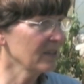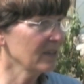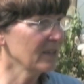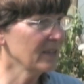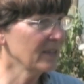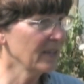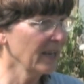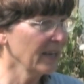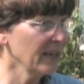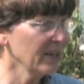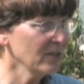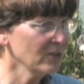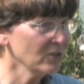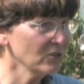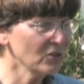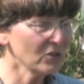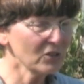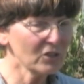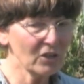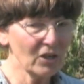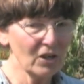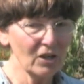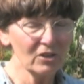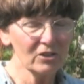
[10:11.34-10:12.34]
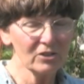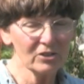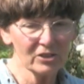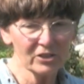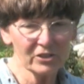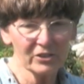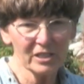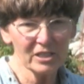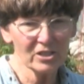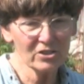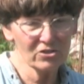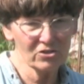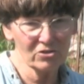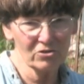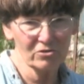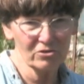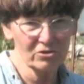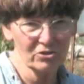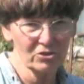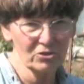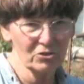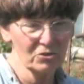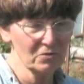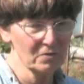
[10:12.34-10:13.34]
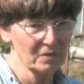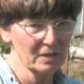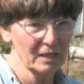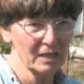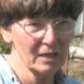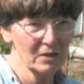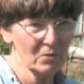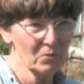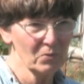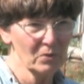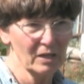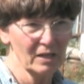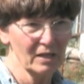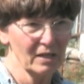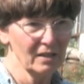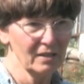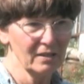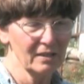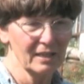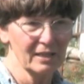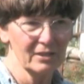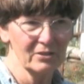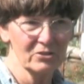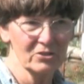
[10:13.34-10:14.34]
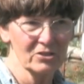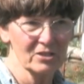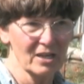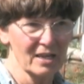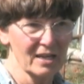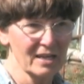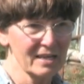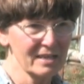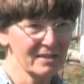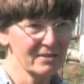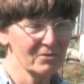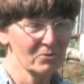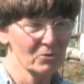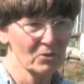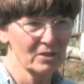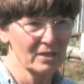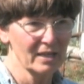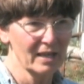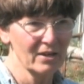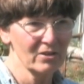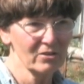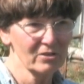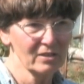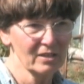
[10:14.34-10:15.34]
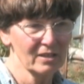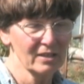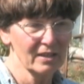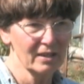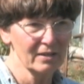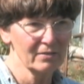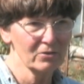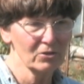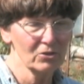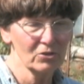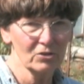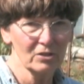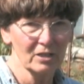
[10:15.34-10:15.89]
Kales and collard greens do very well outside without cover.